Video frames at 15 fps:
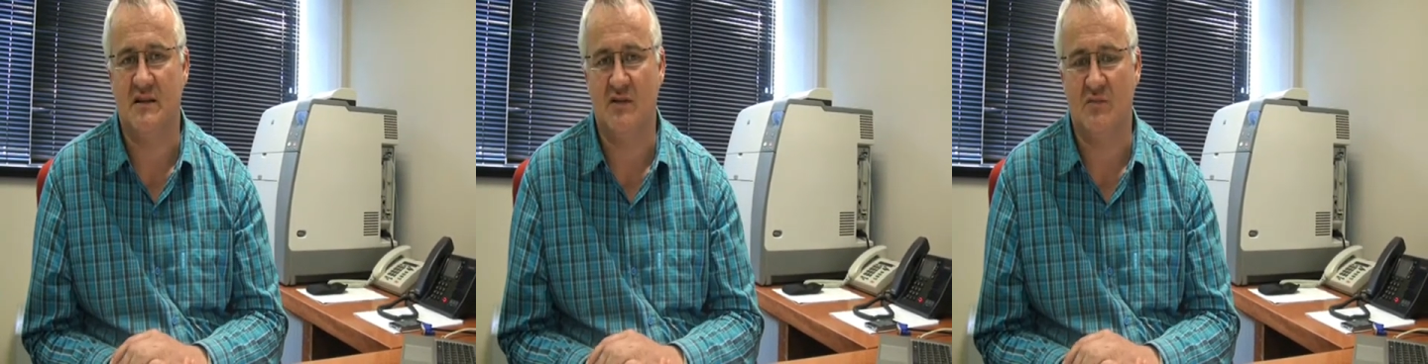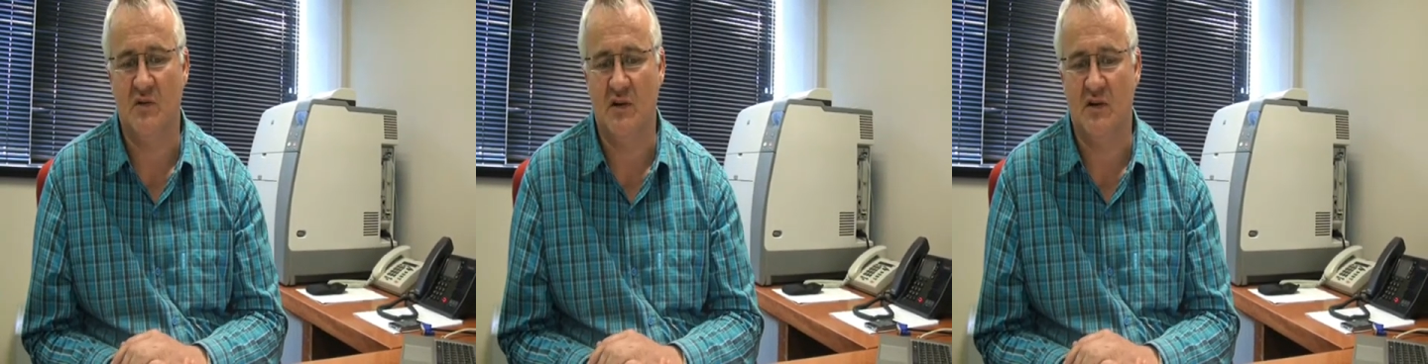
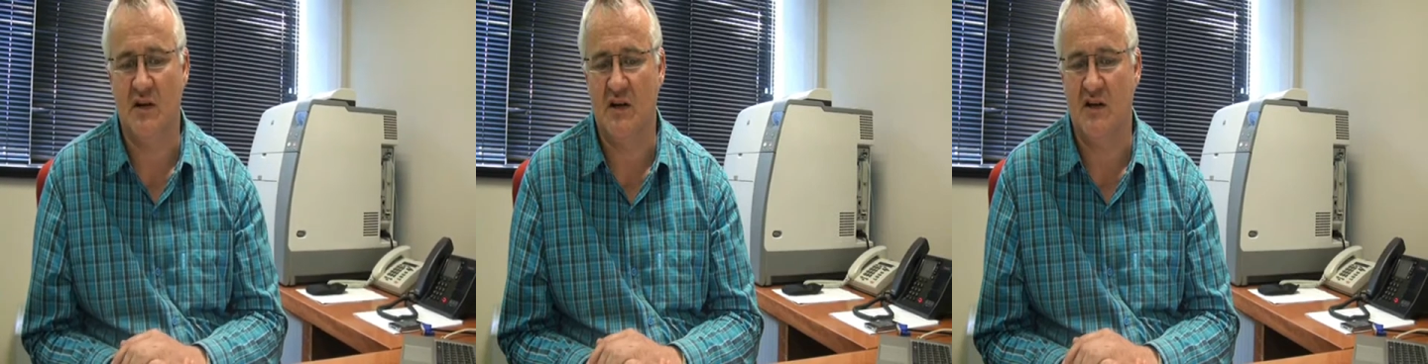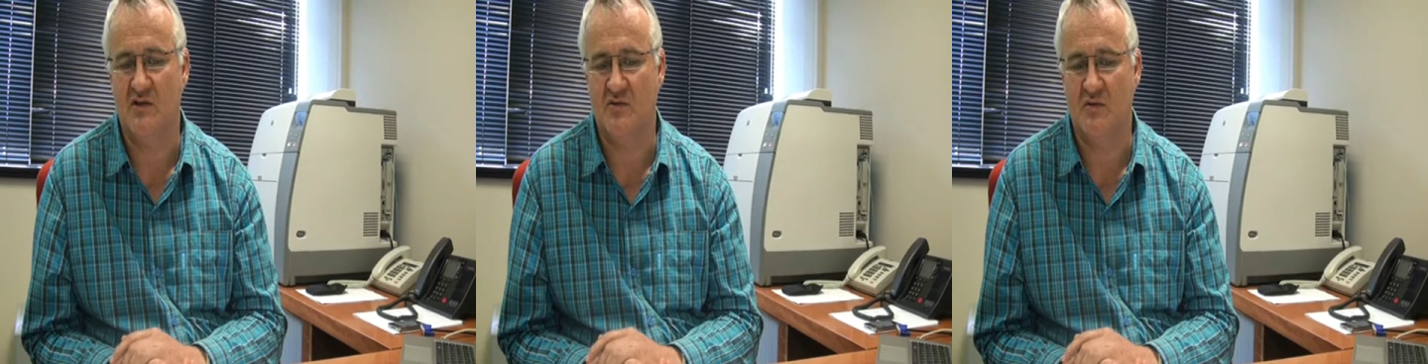and we
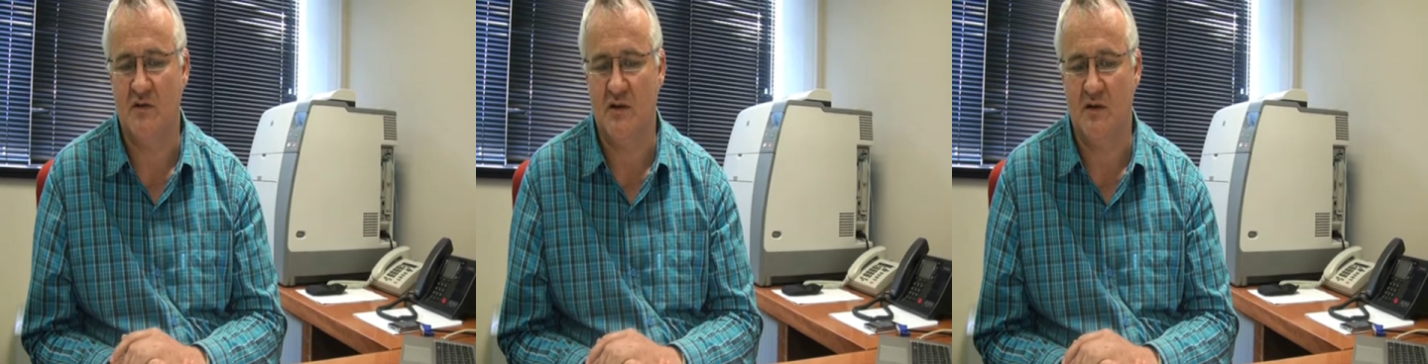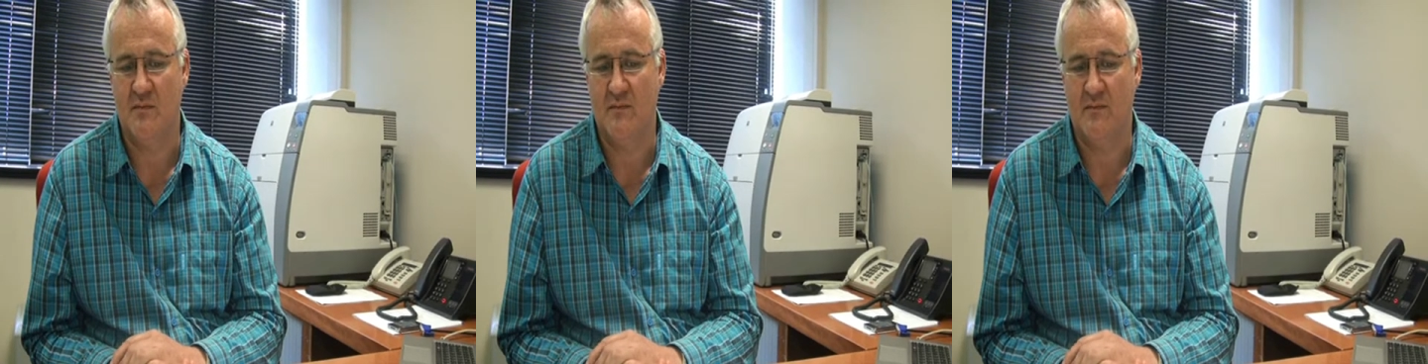engaged with
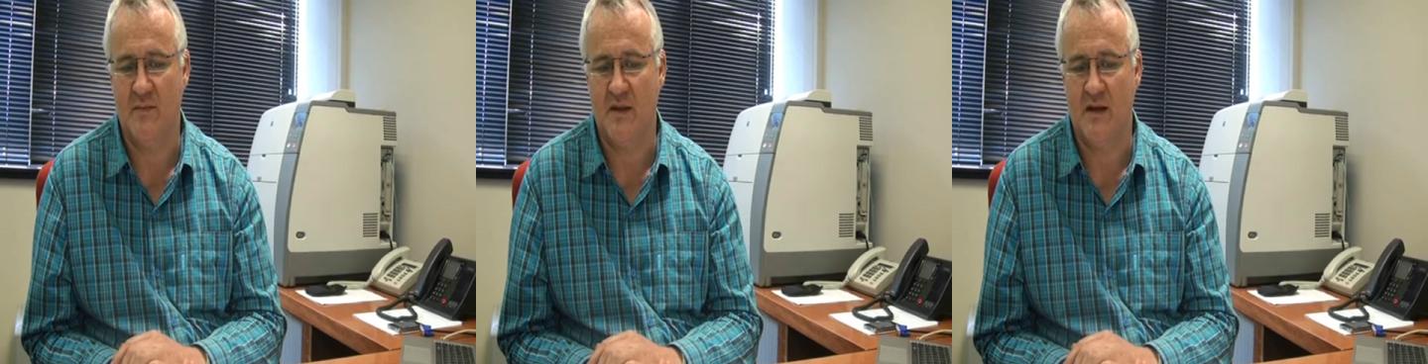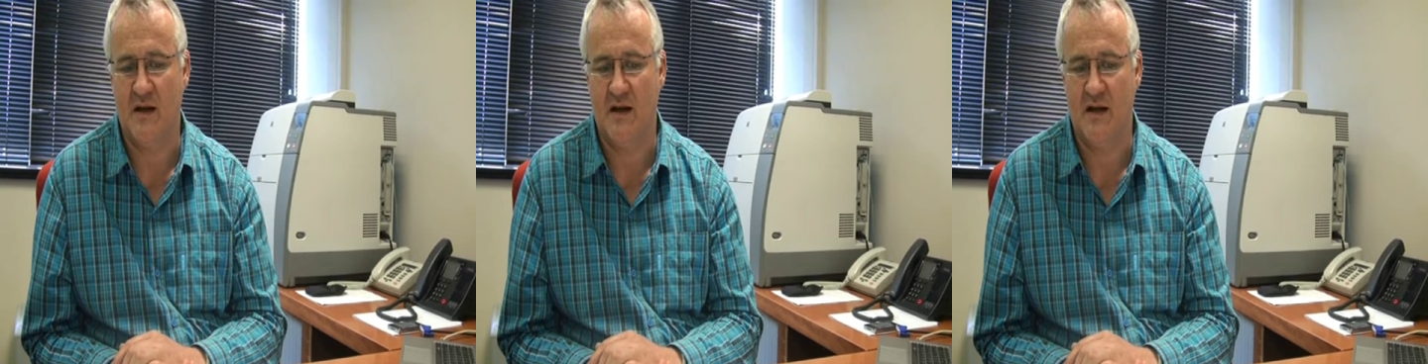them,
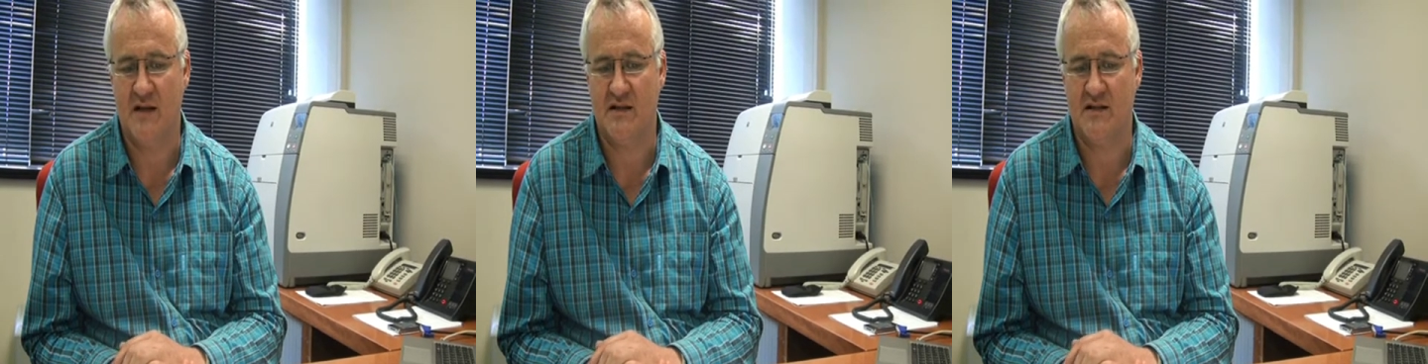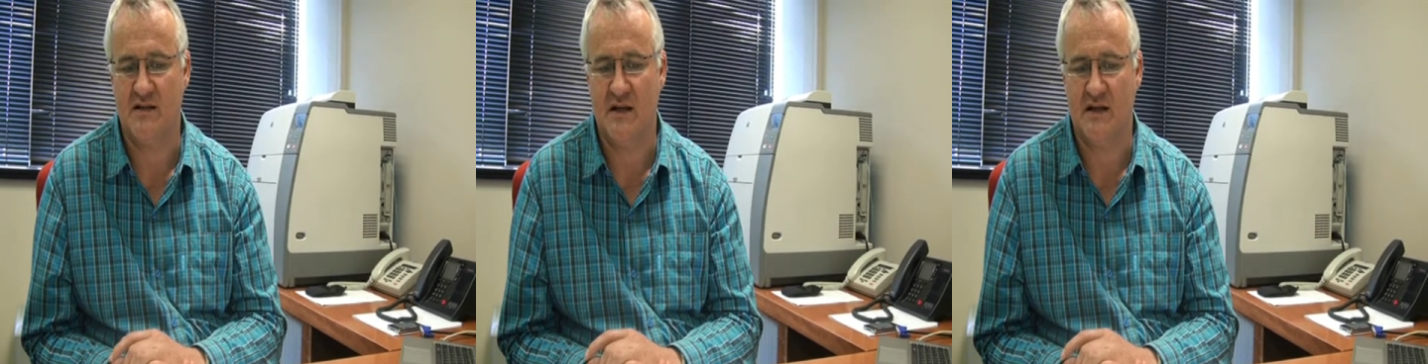and I
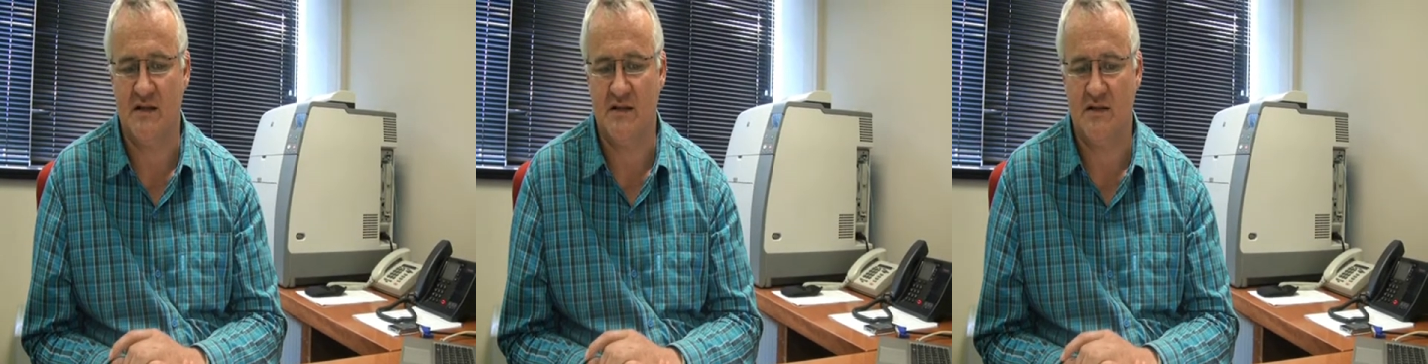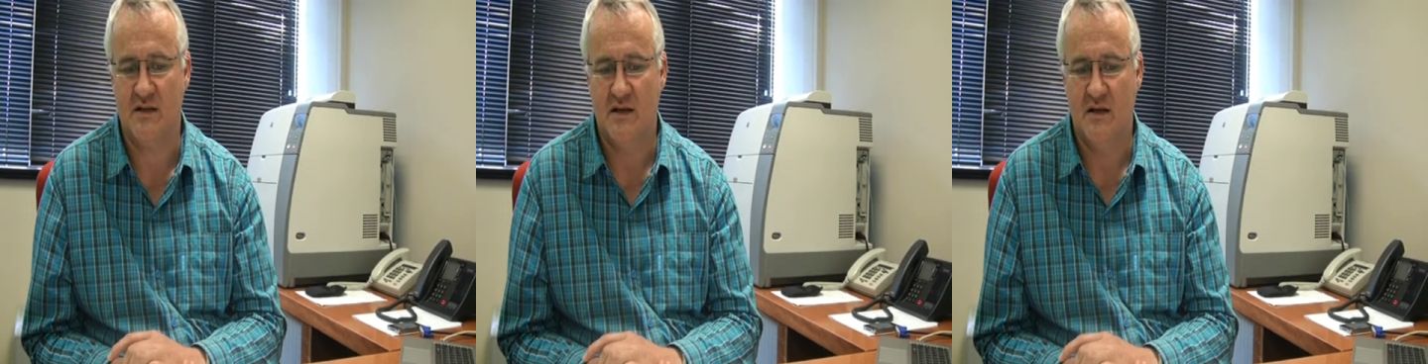
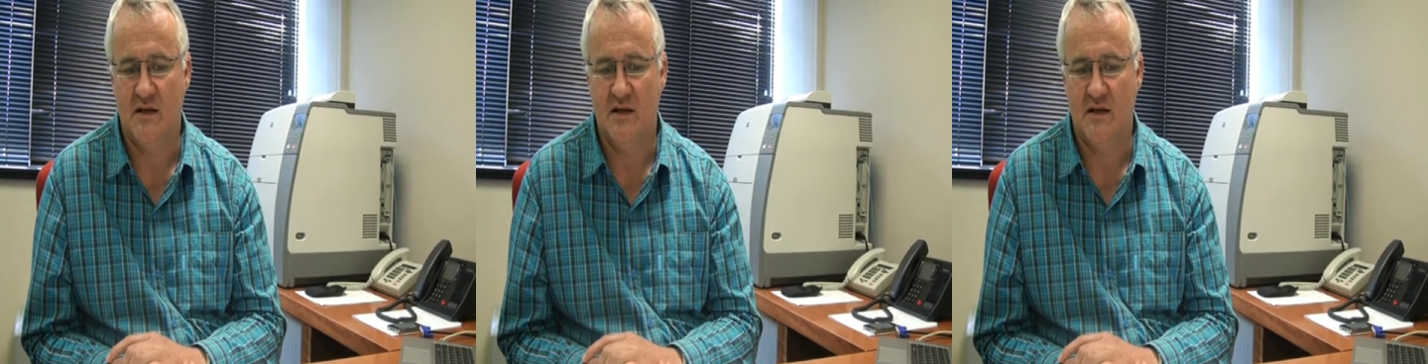sat